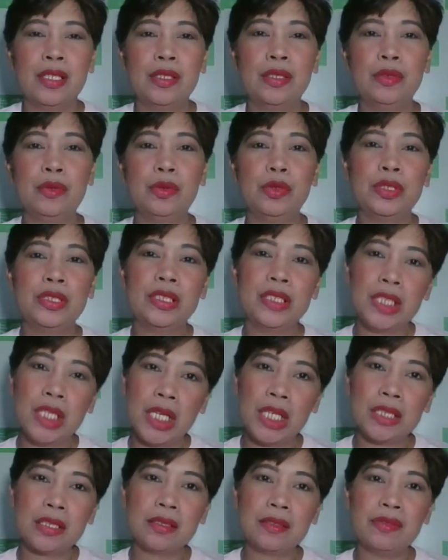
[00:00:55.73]
would
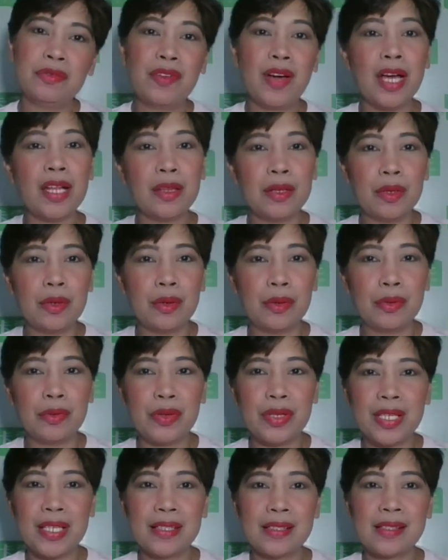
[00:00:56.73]
not follow
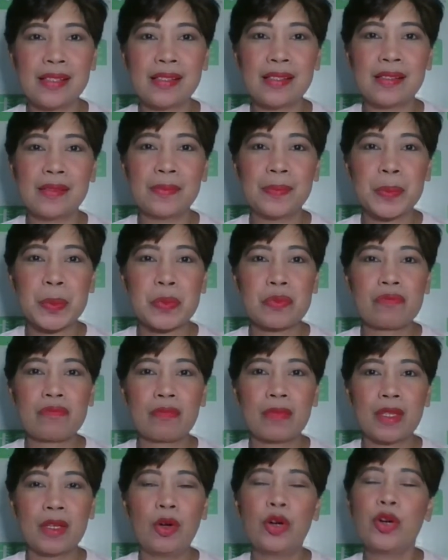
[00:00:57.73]
this
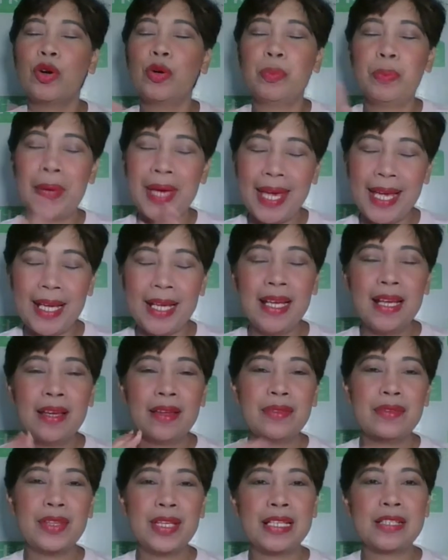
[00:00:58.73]
or obey
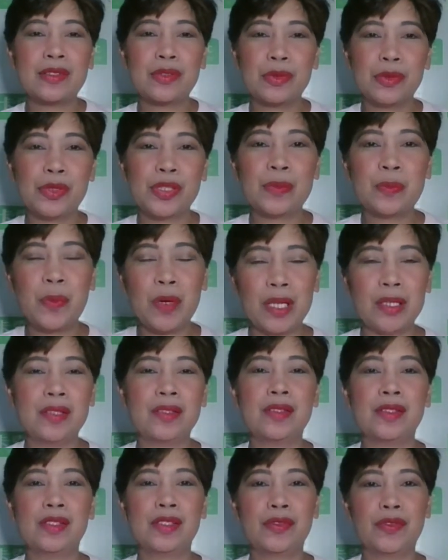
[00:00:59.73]
these rules and
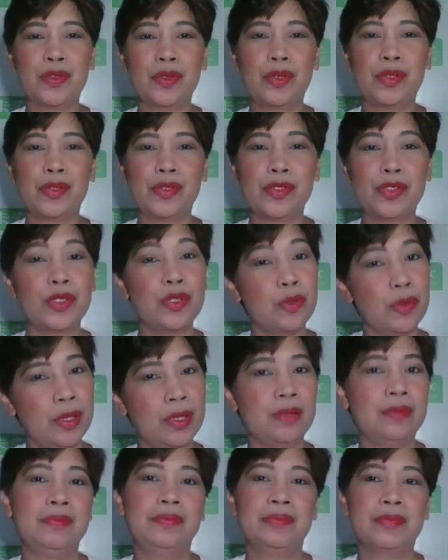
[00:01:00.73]
policies, of course you
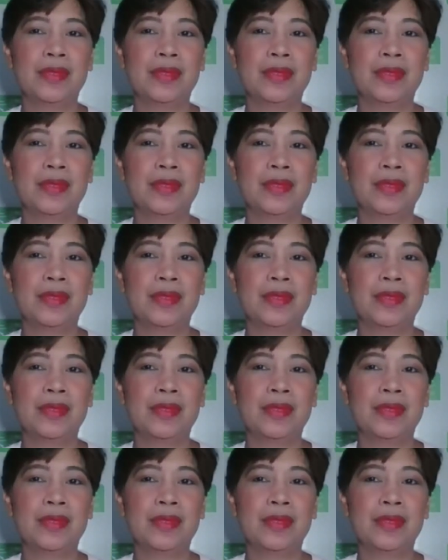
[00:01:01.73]
will